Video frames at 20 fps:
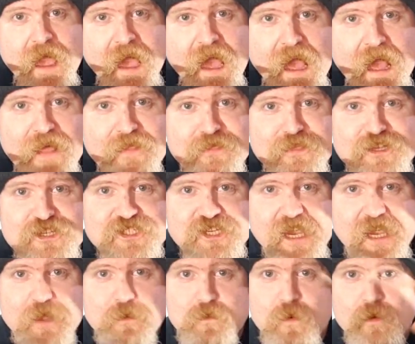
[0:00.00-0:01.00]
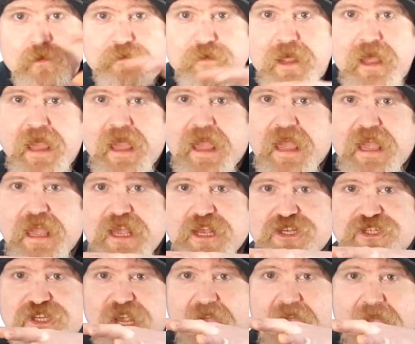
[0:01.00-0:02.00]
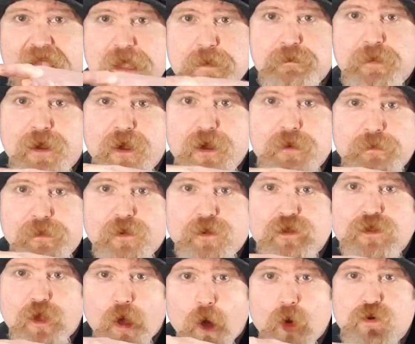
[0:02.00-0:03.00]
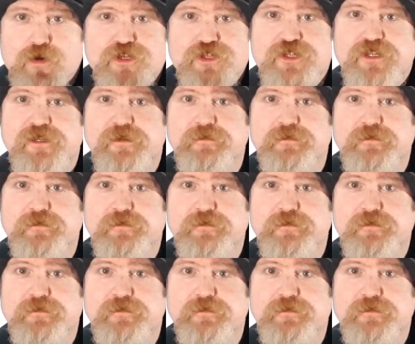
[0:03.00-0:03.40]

and the second one is a Purple Ghost.